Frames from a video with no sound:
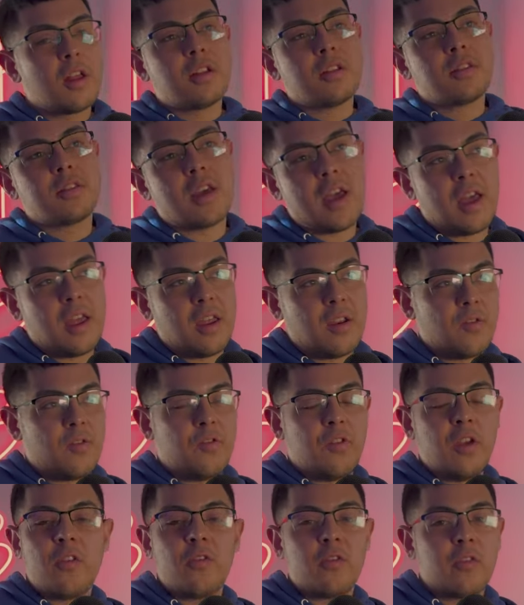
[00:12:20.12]
10,
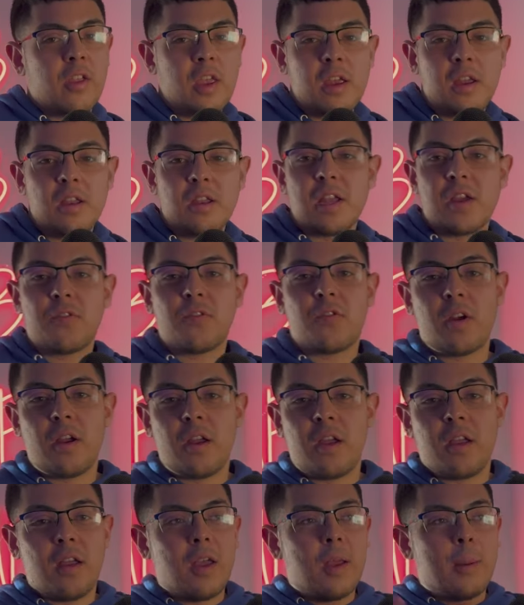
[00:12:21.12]
15
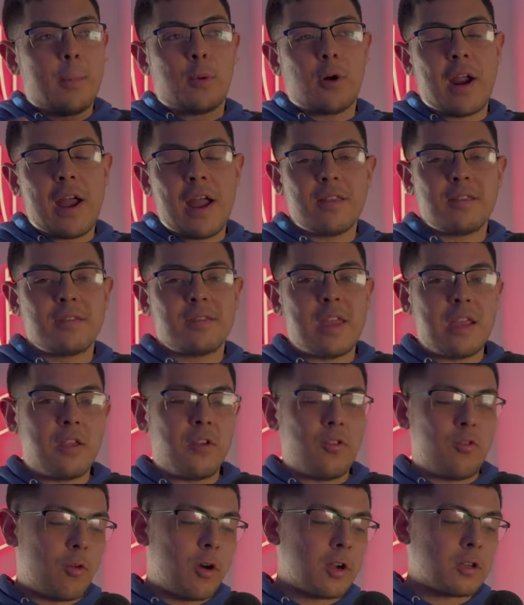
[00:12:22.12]
different brands that
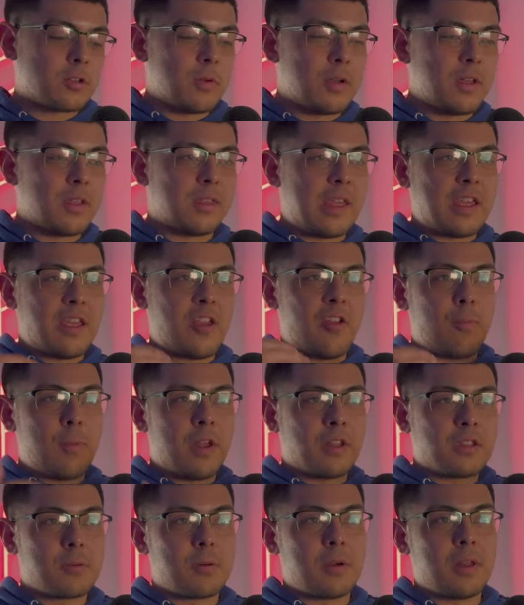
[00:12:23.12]
you've worked with, that you've
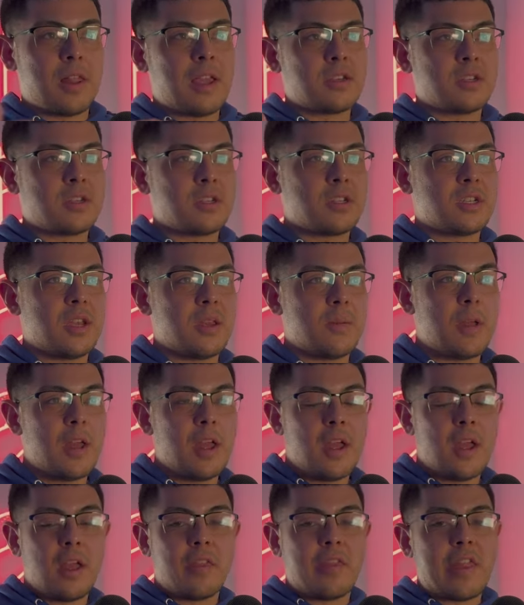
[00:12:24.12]
built a relationship
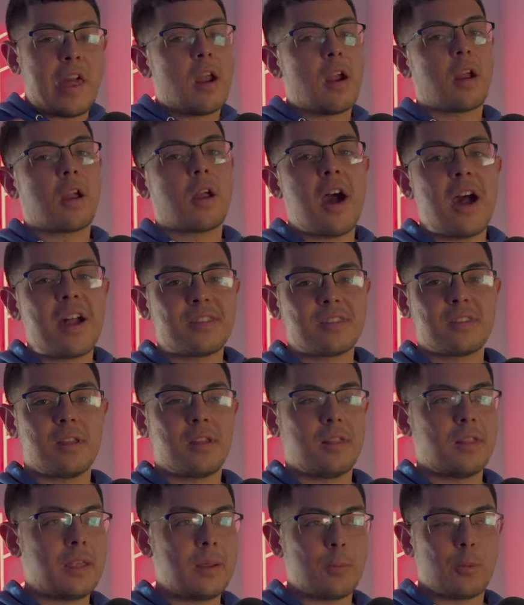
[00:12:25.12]
that are
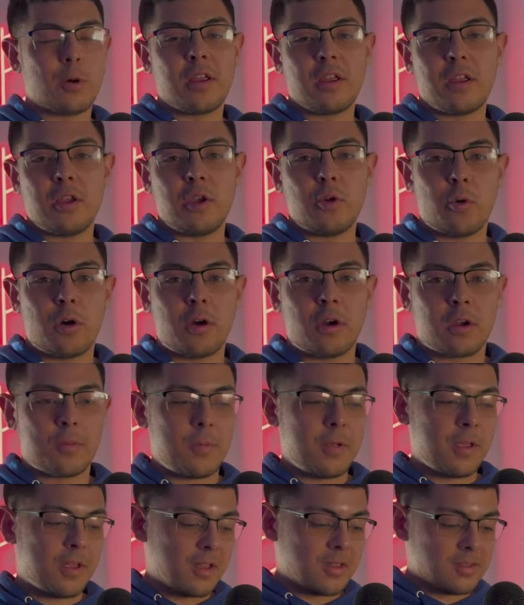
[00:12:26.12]
constantly bringing you work
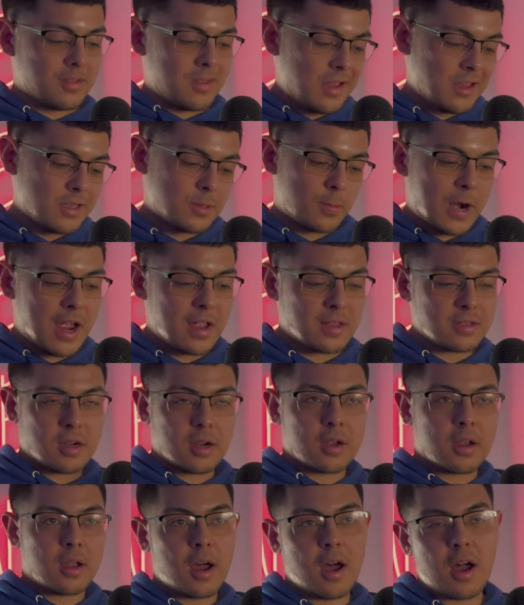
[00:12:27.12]
because these brands
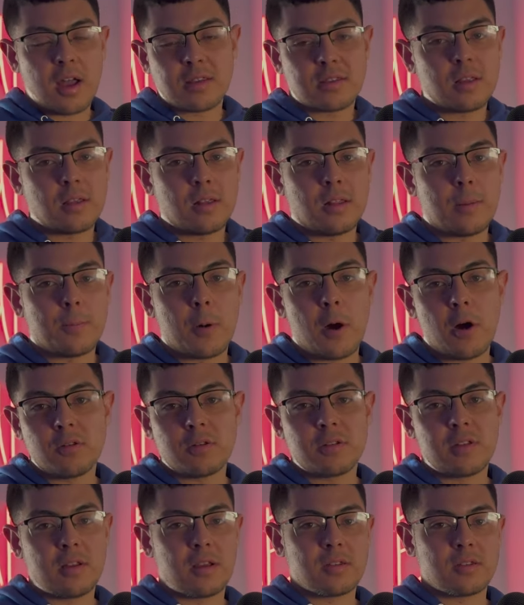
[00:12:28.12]
are constantly
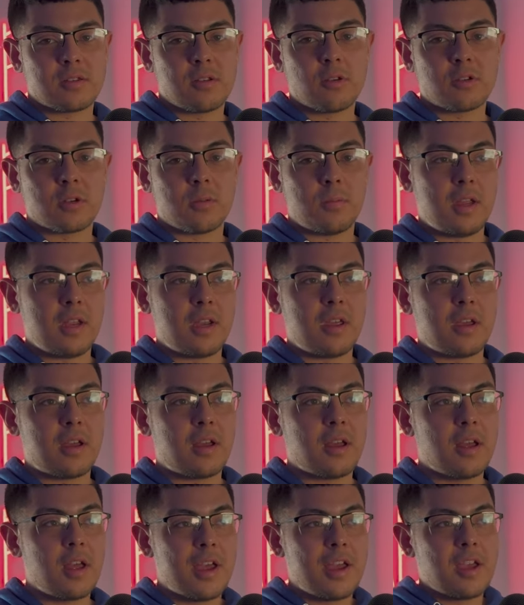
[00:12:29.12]
posting on social
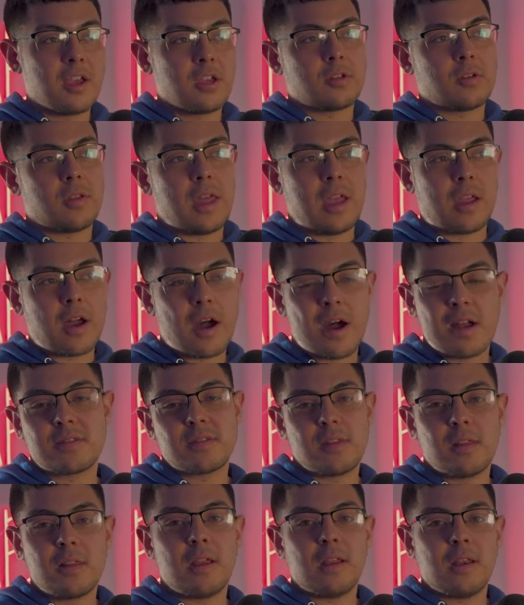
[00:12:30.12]
media, so they
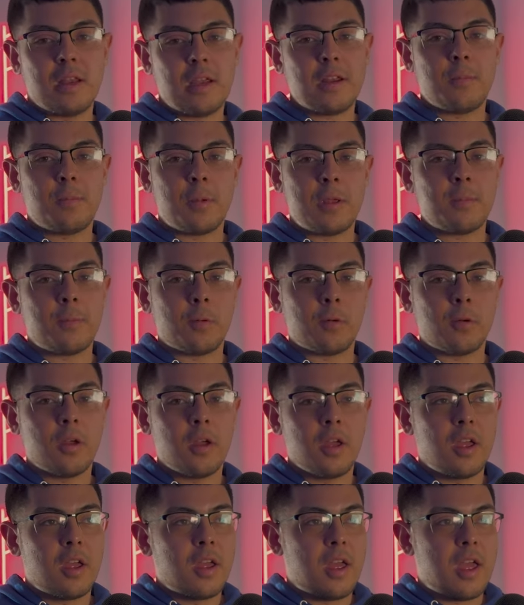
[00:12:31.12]
constantly need people.
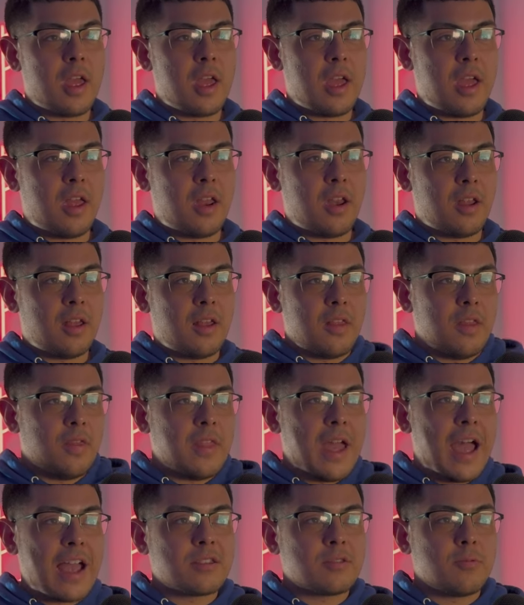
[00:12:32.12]
And
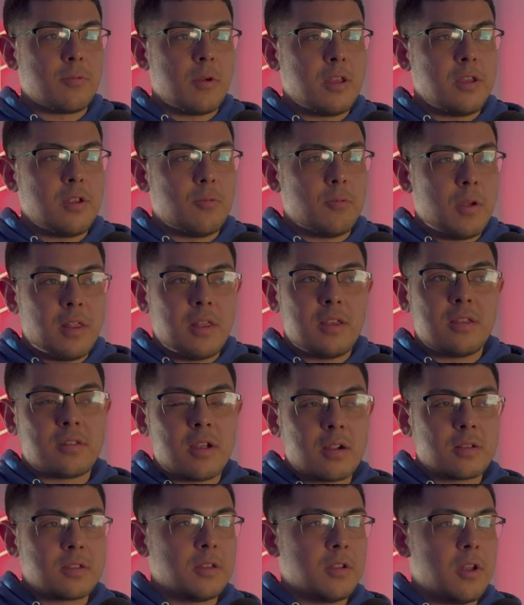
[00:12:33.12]
that's when you really
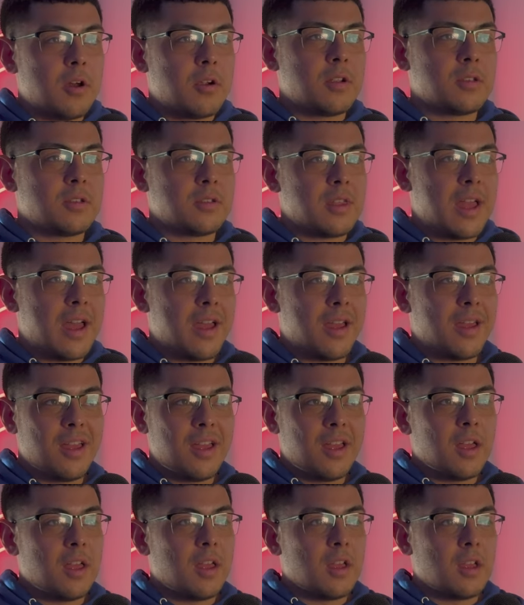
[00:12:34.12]
start to notice that
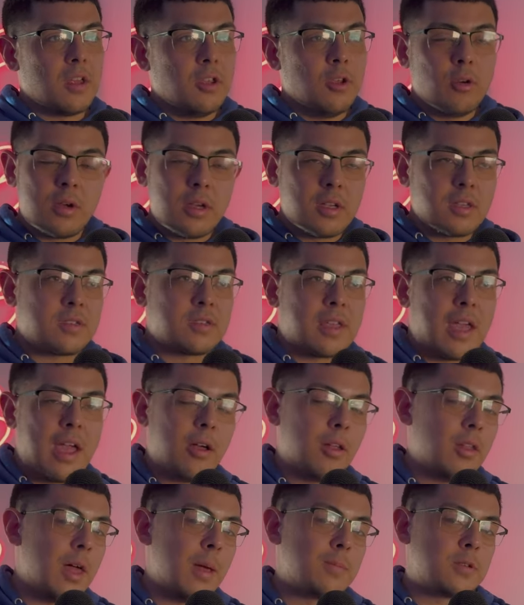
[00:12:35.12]
you could
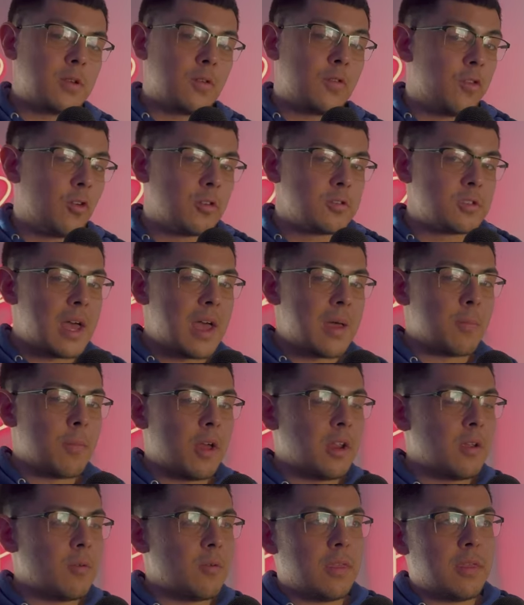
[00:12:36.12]
scale up to full-time
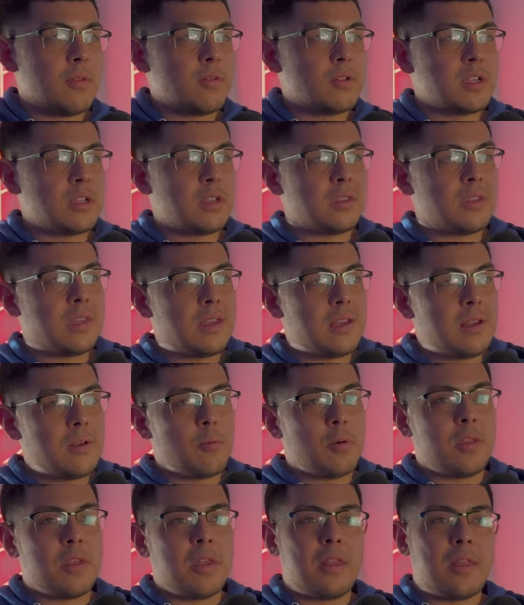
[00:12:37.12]
money with UGC
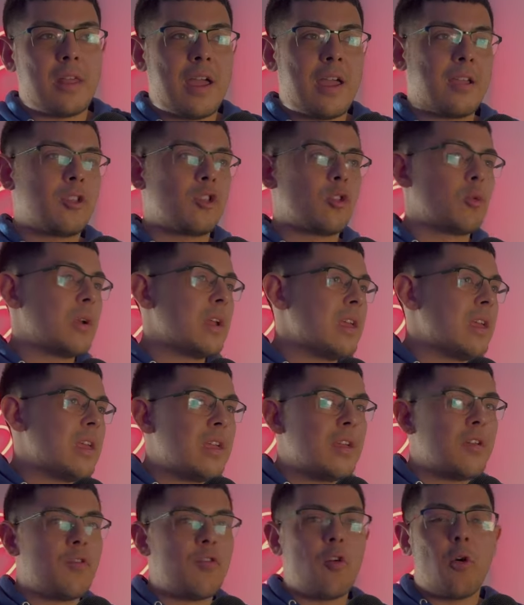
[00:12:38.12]
within like
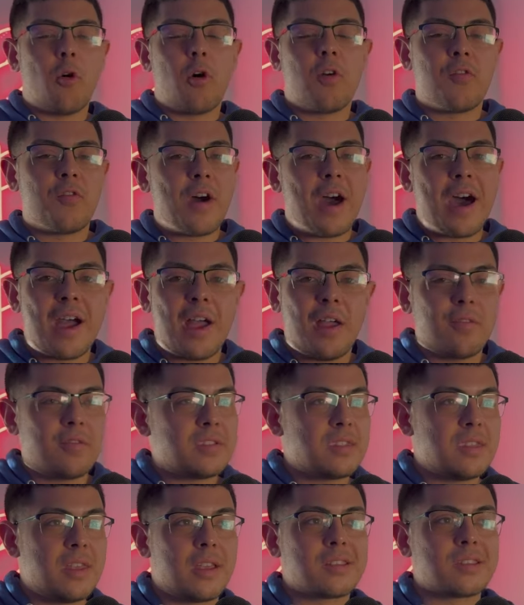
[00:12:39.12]
3, 4, 5,
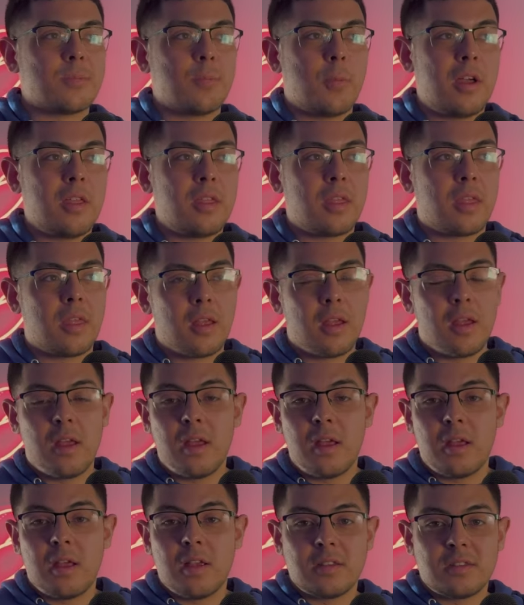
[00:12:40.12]
6
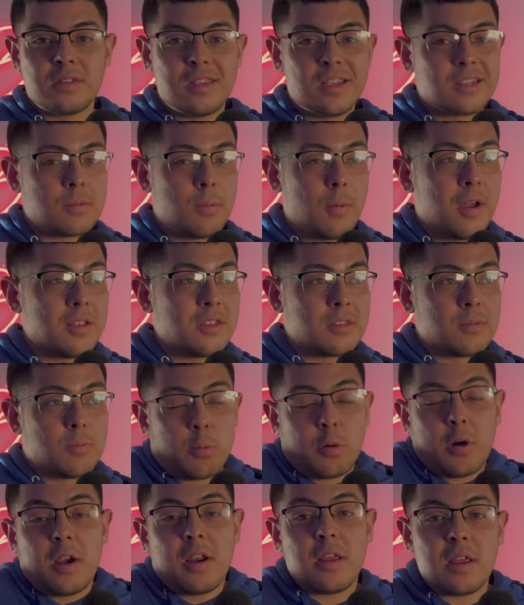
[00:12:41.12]
months
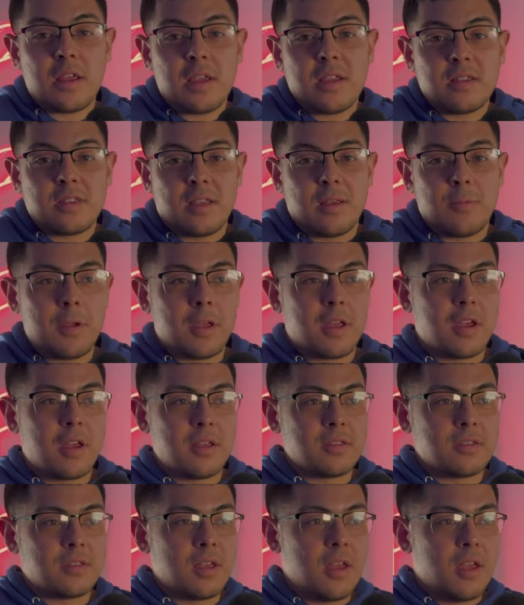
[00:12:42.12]
pretty easy
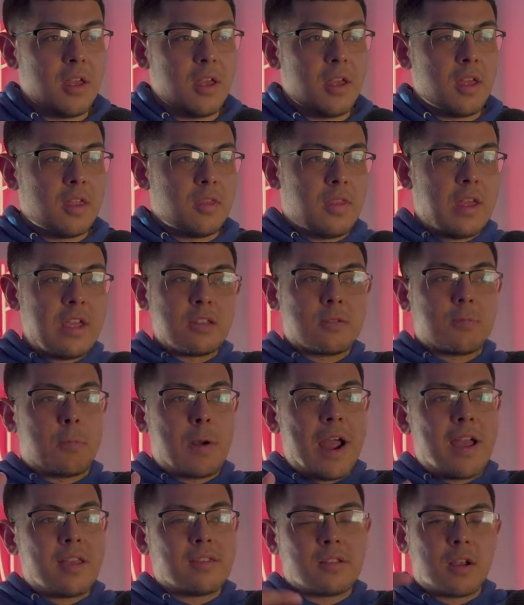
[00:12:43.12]
because these
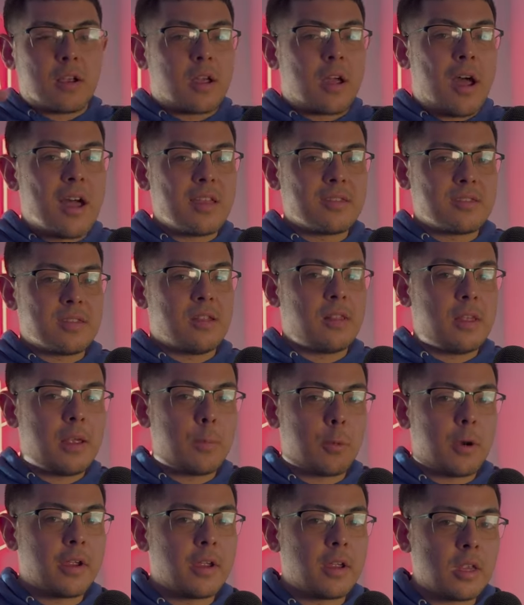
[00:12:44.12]
brands are constantly
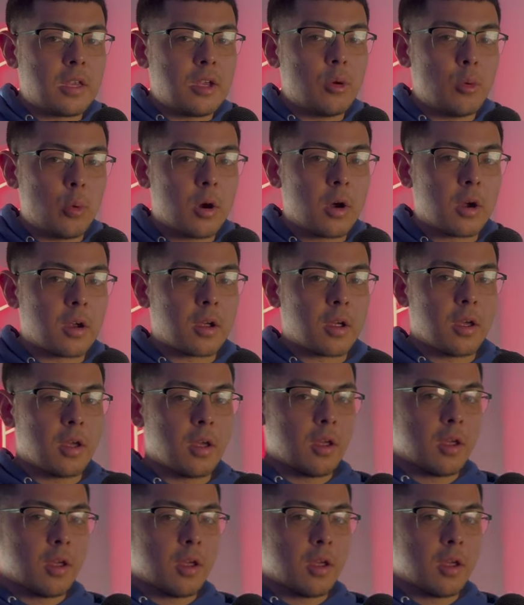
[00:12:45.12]
bringing you work.